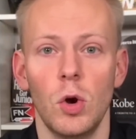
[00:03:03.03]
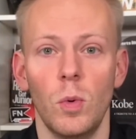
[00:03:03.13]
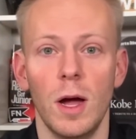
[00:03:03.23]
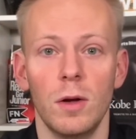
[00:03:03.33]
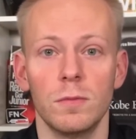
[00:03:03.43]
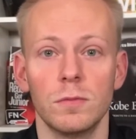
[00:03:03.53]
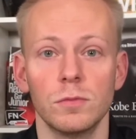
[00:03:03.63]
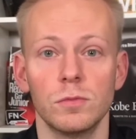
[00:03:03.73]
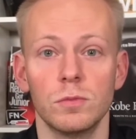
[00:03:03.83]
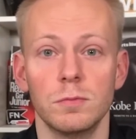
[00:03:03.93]
Well,
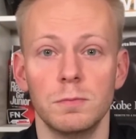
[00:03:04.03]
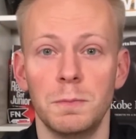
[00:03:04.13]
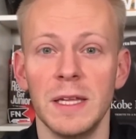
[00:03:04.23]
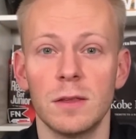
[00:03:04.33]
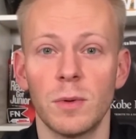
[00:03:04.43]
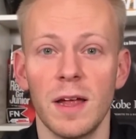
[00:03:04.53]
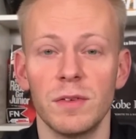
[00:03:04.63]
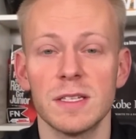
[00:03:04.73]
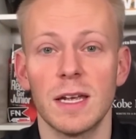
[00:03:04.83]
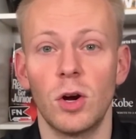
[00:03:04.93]
beat the
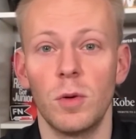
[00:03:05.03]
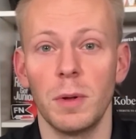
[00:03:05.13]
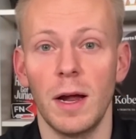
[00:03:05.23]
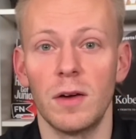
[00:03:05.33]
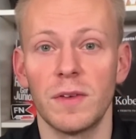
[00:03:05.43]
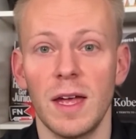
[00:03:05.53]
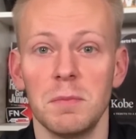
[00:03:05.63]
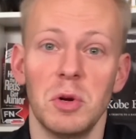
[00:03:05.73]
Ravens, get a home playoff game.